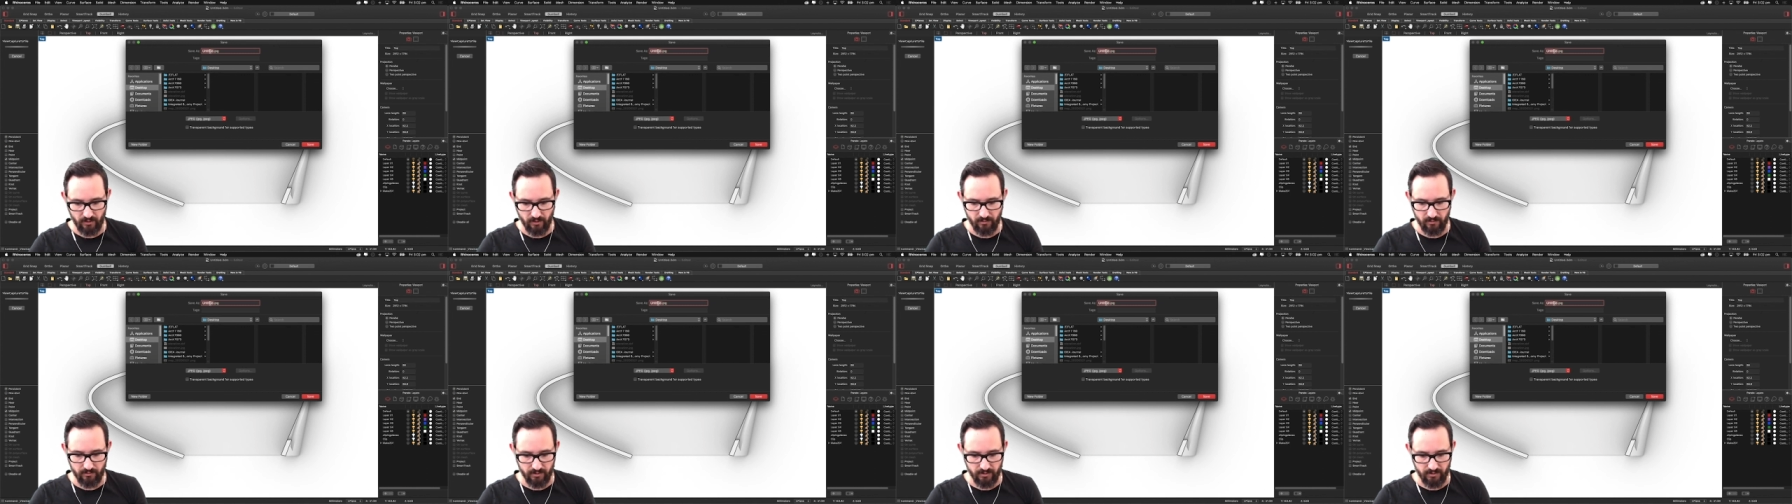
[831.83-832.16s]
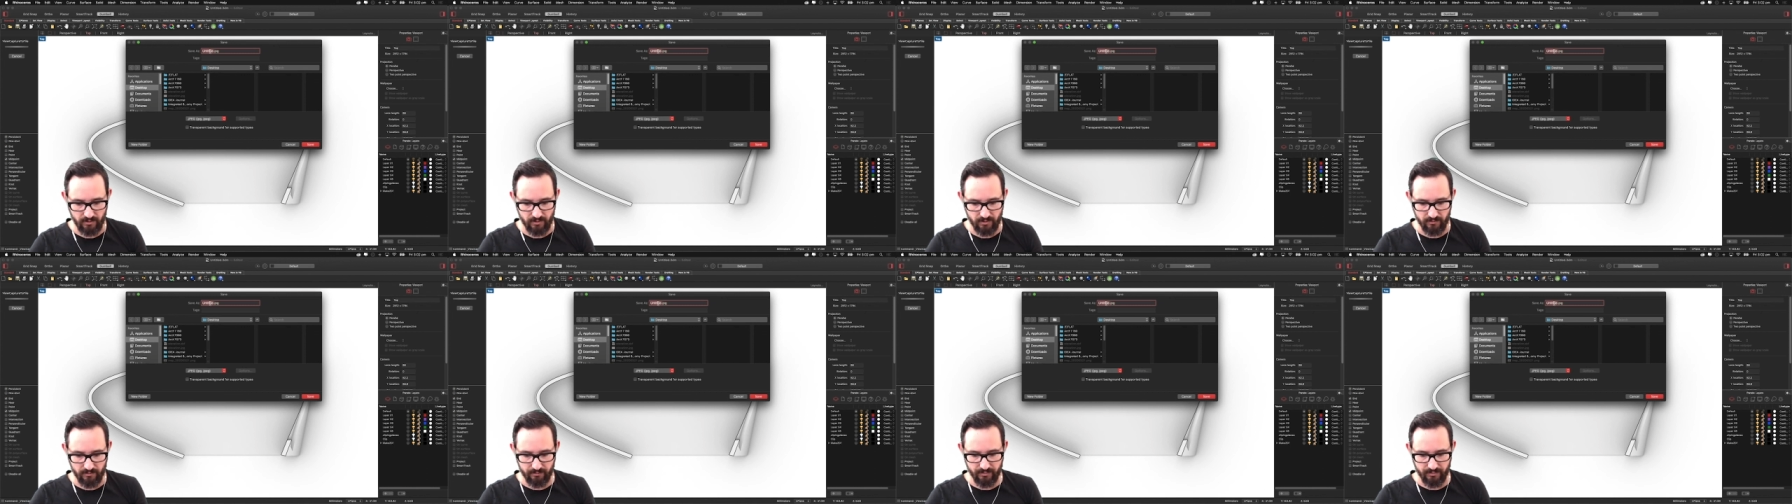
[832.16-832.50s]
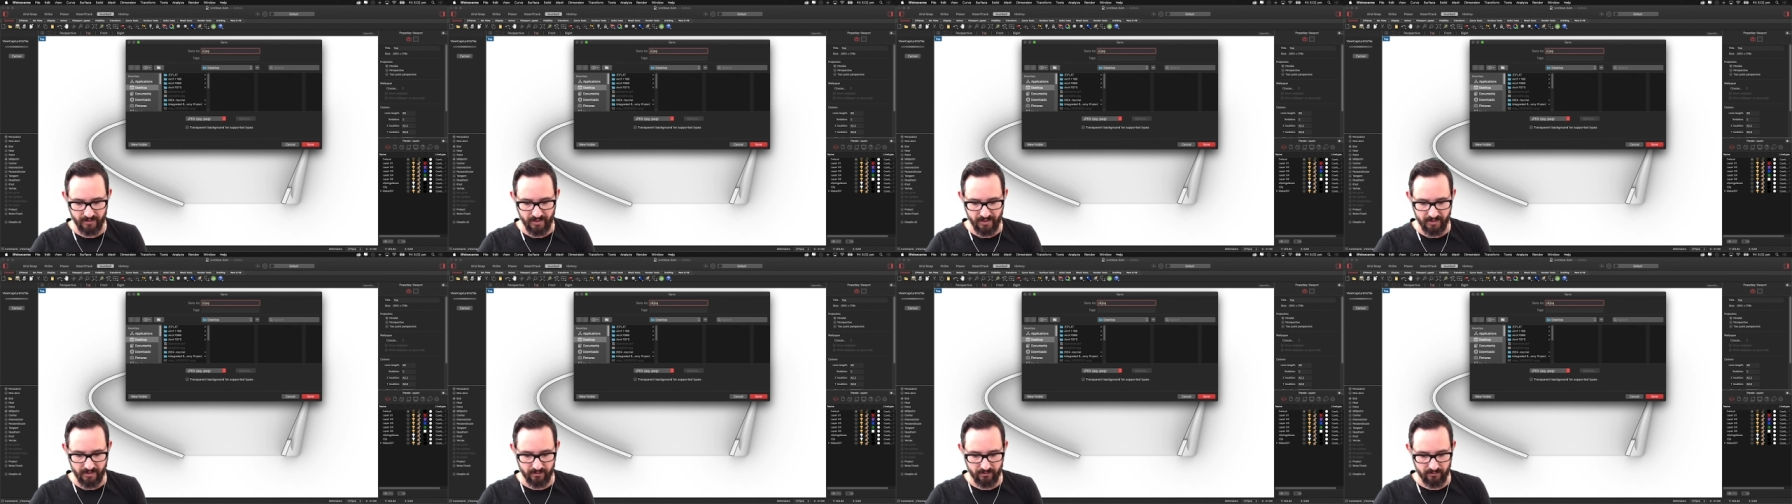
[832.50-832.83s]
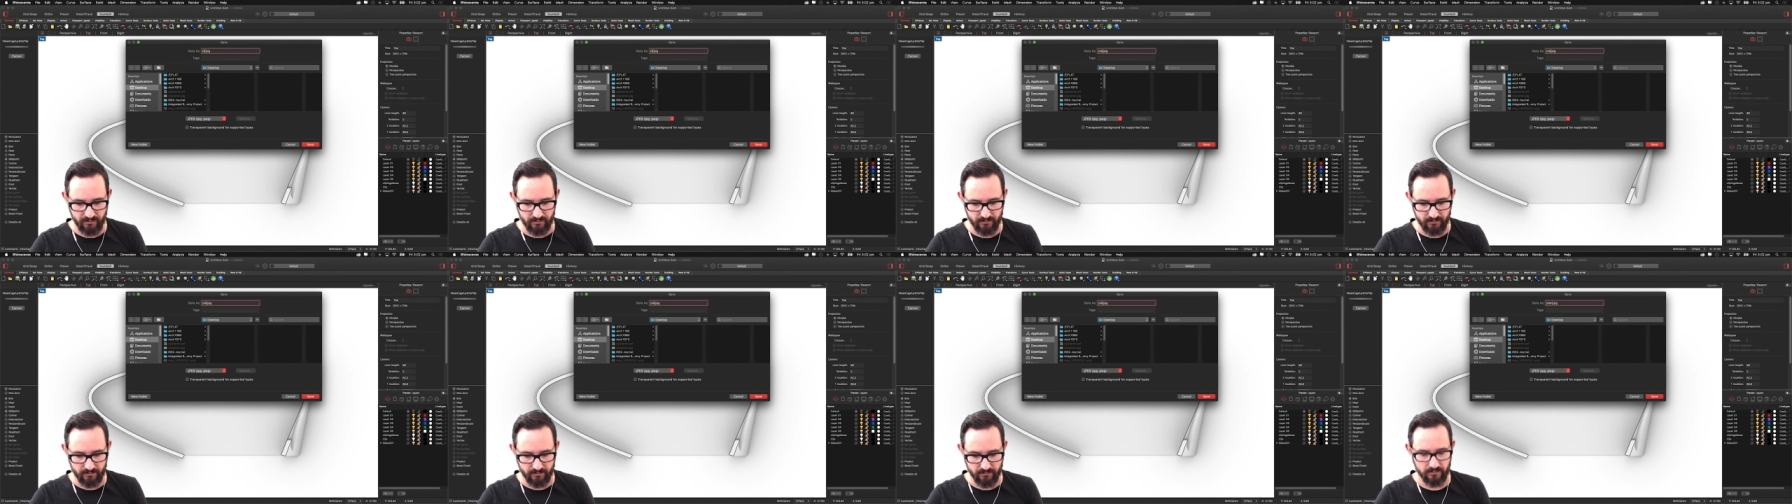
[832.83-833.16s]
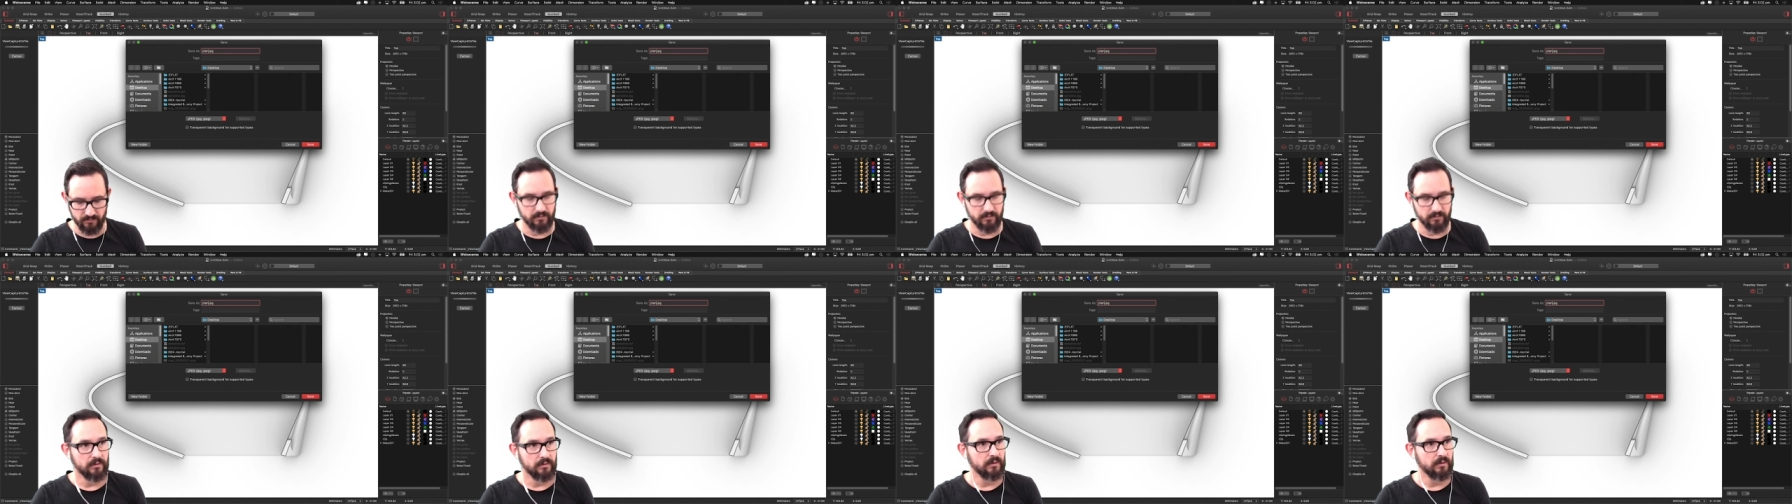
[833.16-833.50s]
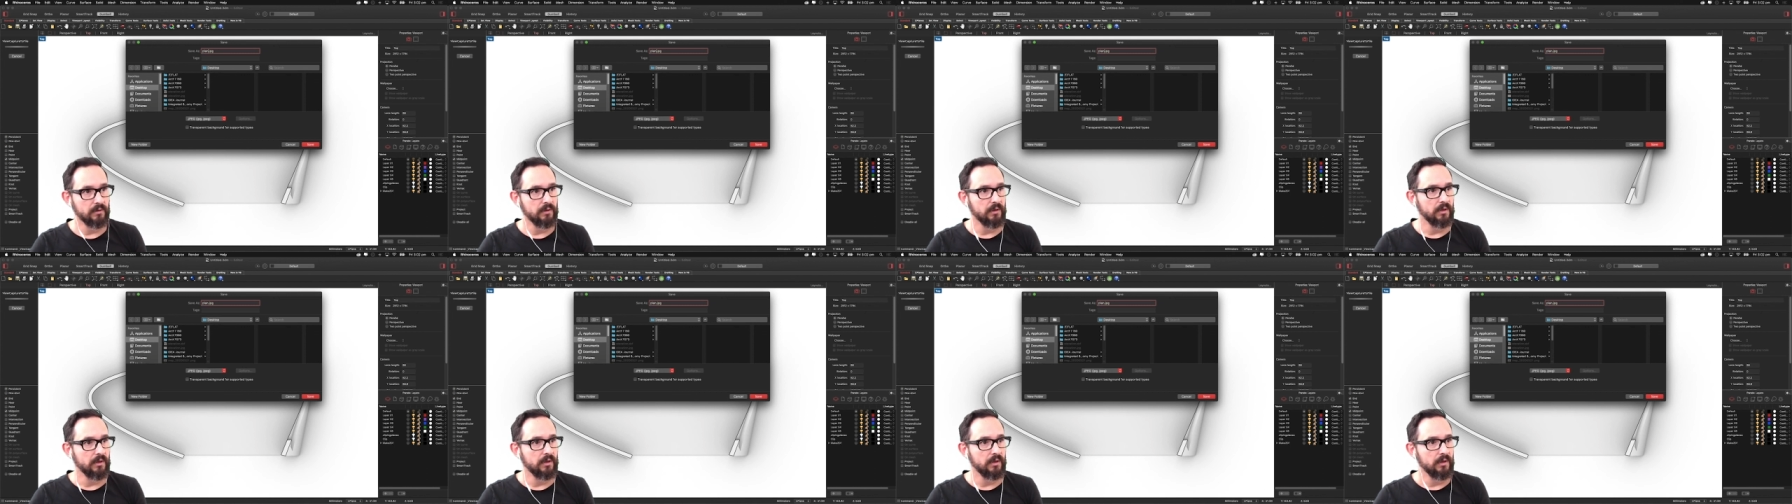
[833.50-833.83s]
plan,
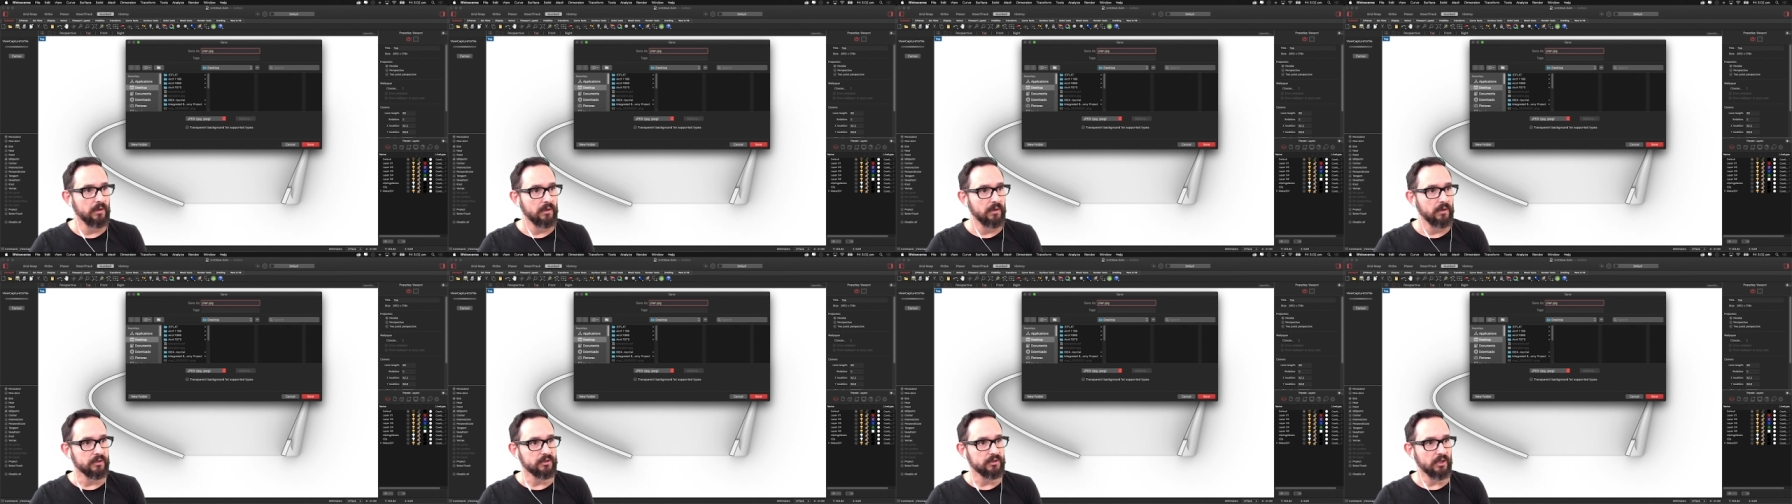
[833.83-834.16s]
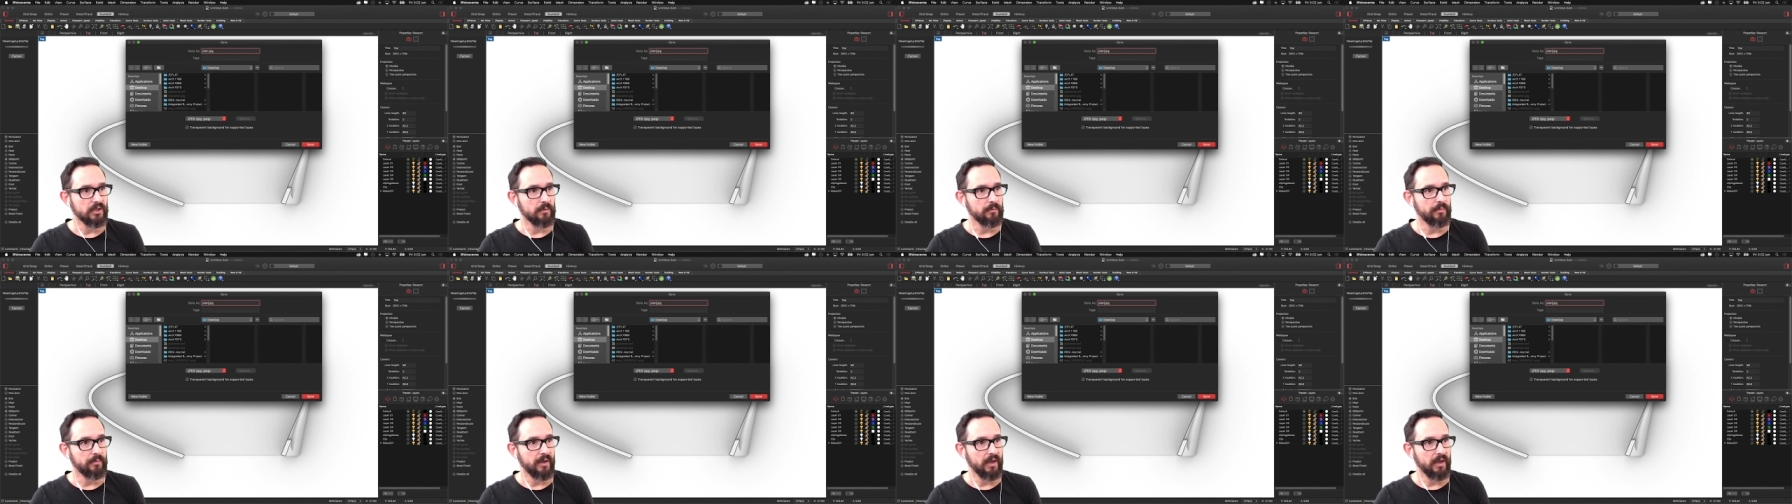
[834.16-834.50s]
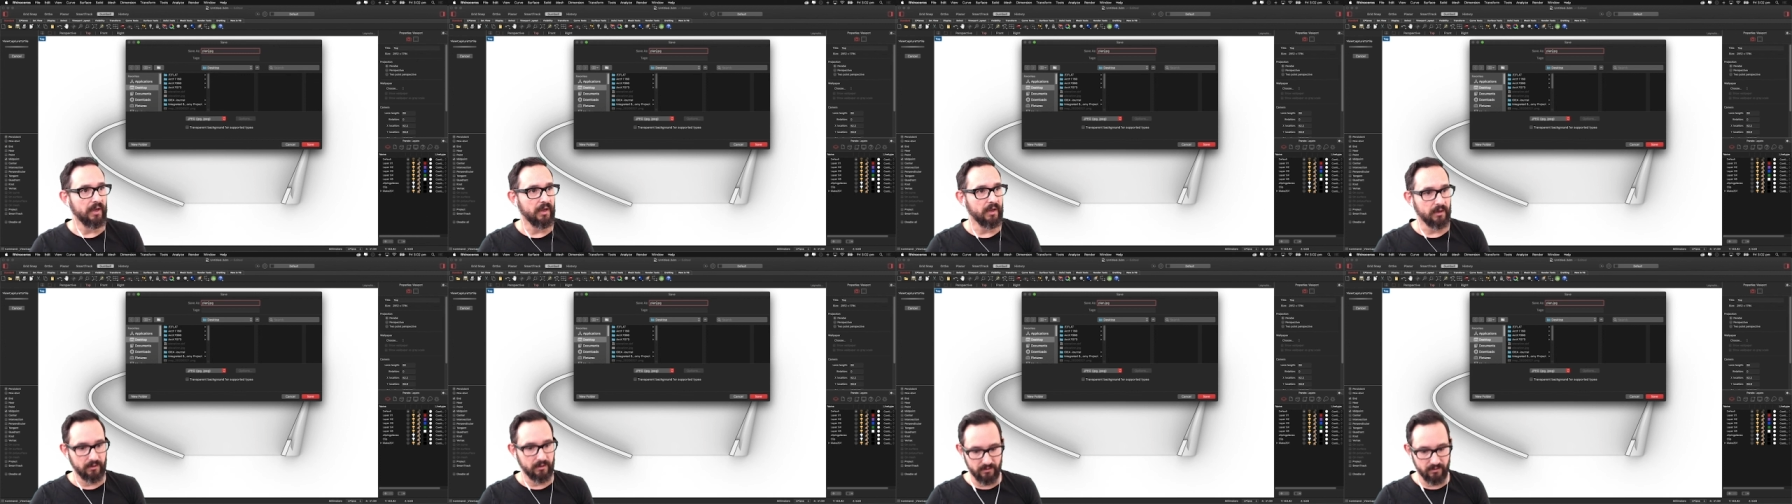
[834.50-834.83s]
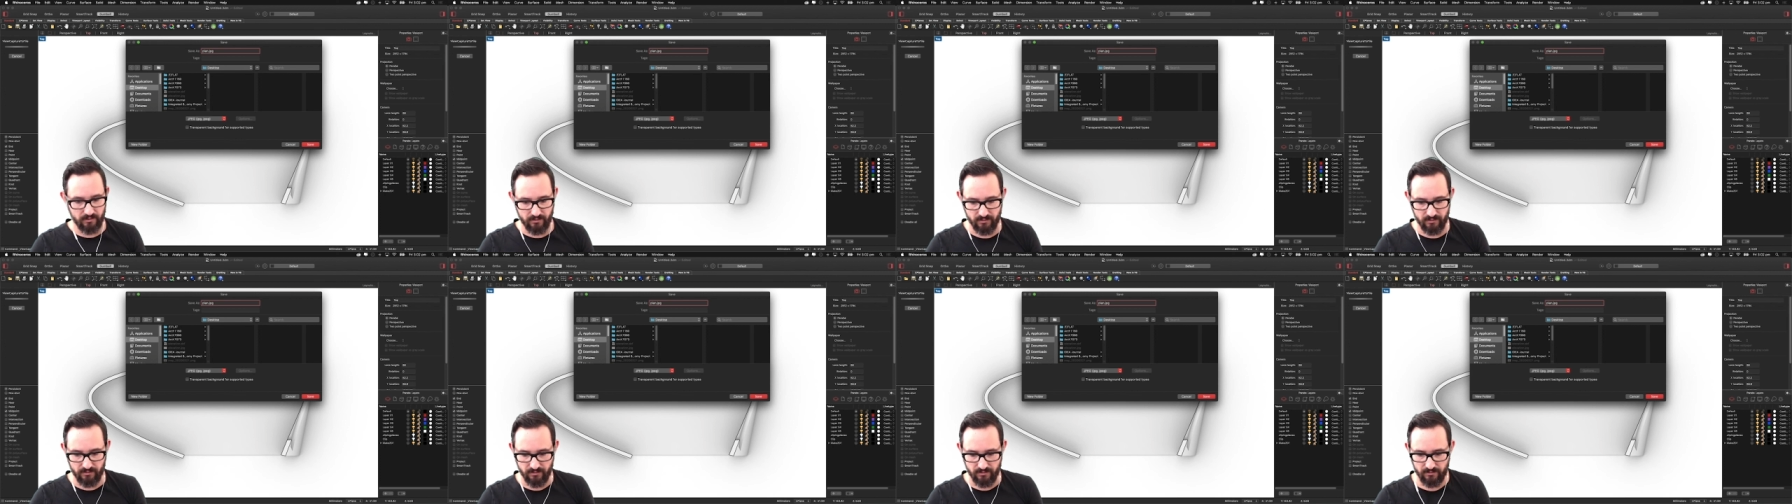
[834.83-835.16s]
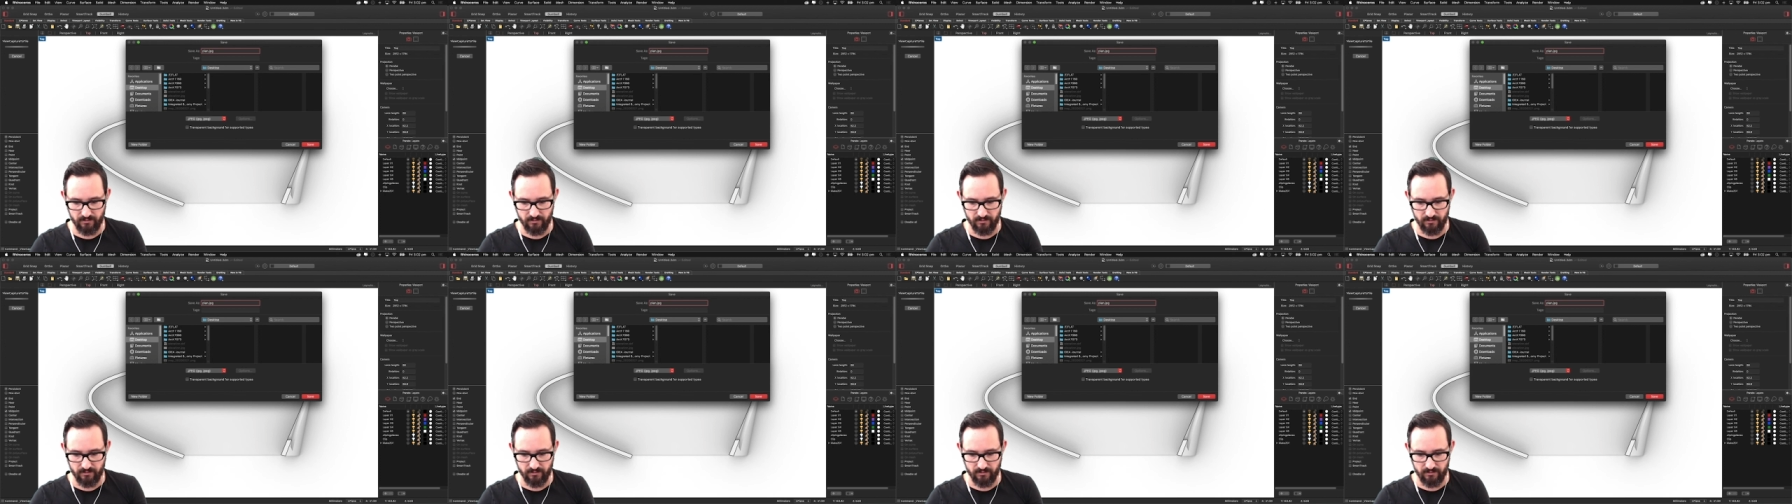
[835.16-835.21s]
JPEG.